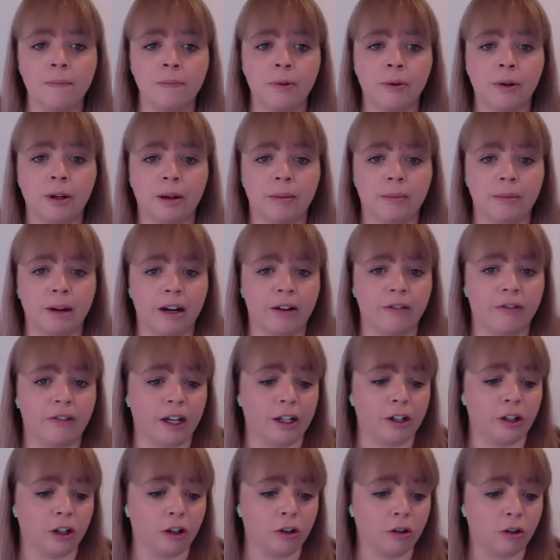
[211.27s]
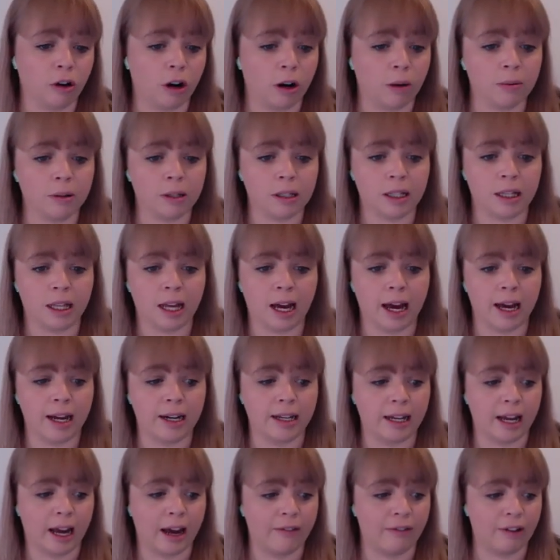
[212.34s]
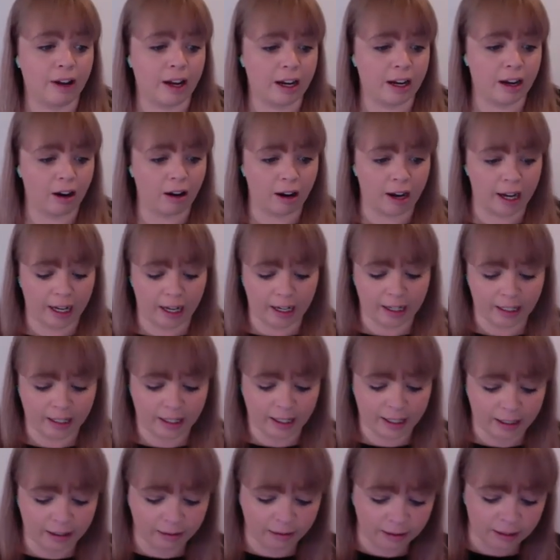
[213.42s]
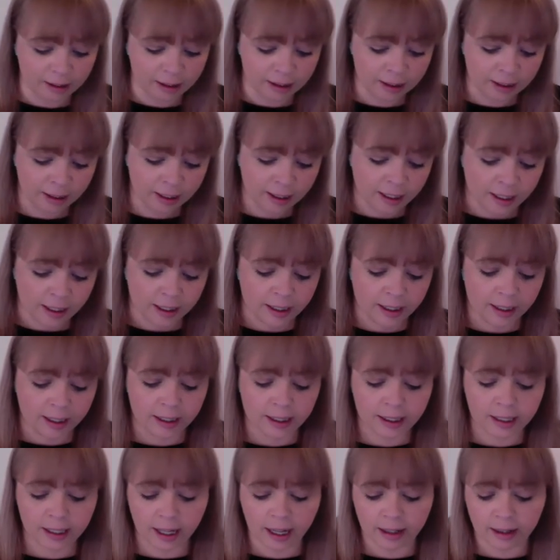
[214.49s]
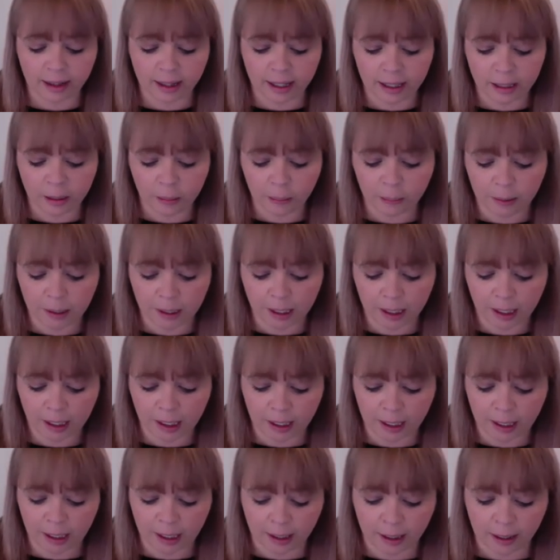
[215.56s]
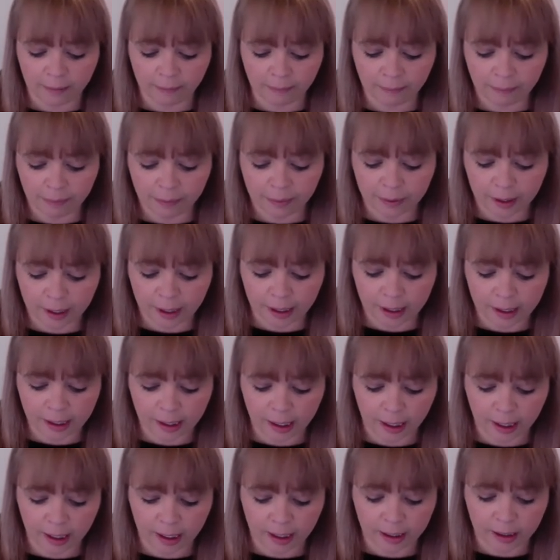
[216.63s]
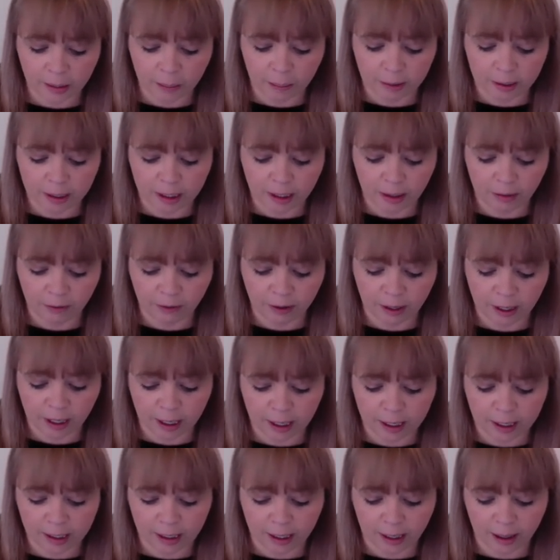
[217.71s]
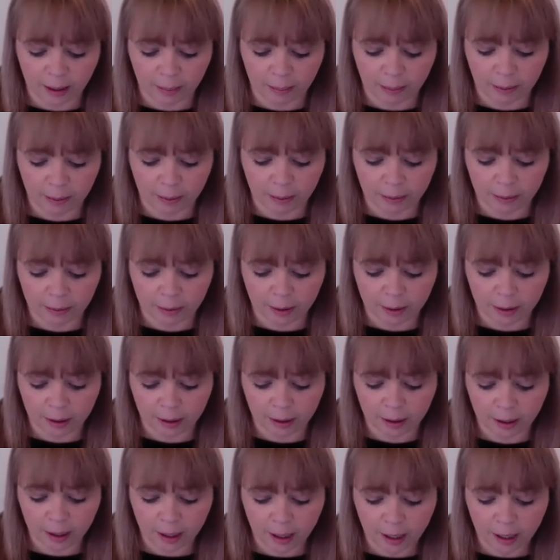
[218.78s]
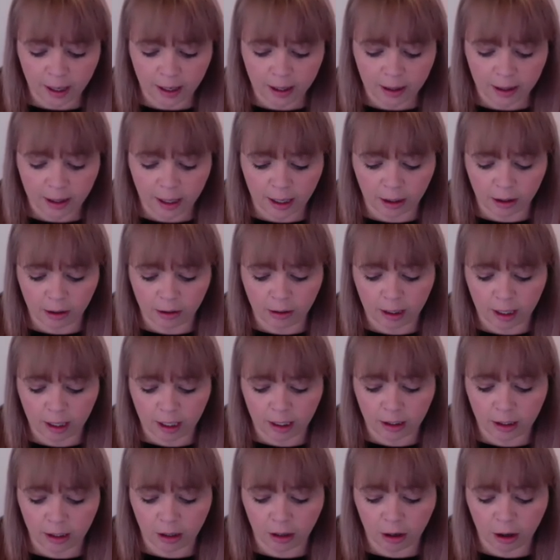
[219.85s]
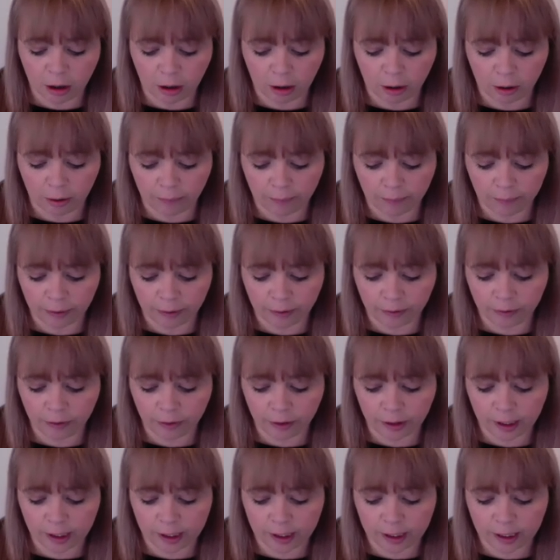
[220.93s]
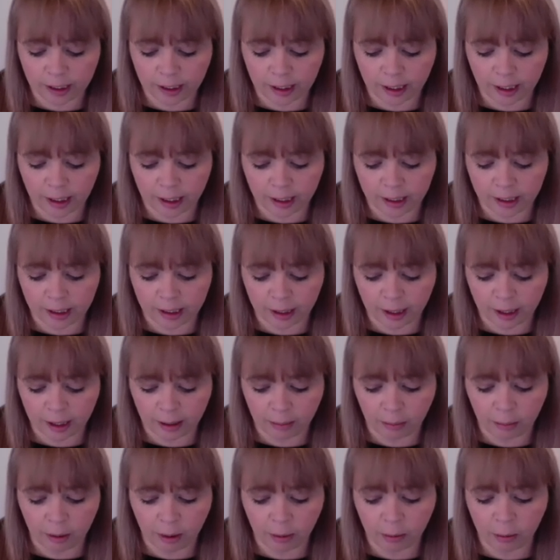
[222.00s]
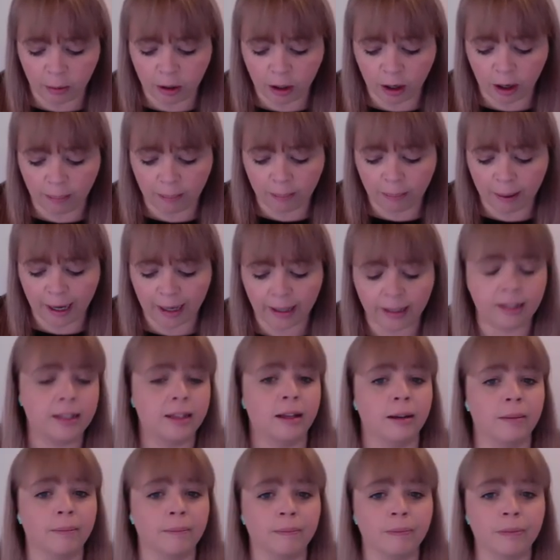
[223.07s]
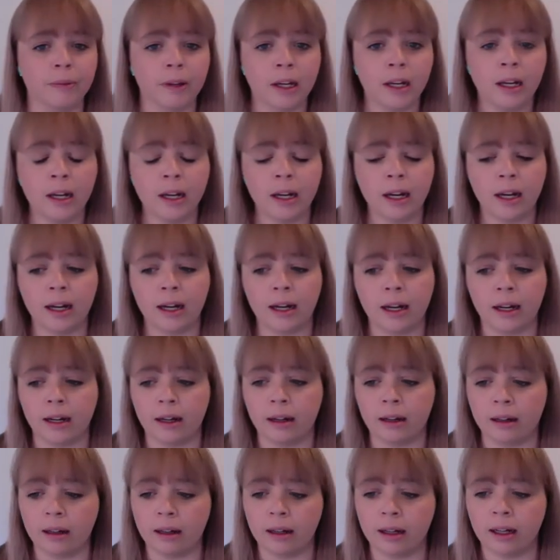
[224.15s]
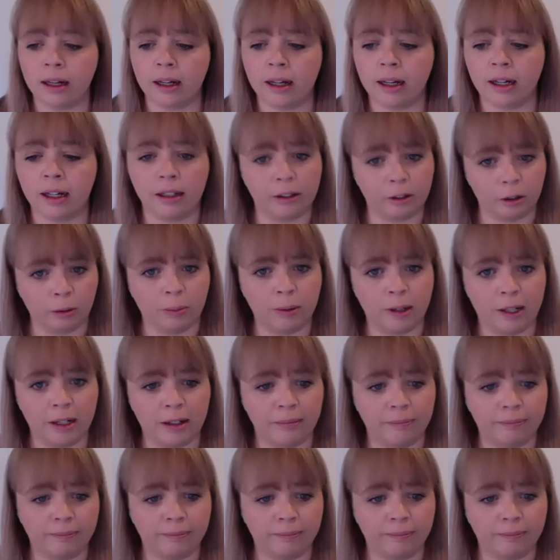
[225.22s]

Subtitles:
We can manufacture crops that have a higher yield. Yes, and this bit here, these are specific examples that you need to know for this study design. And we will come back to them in a little bit.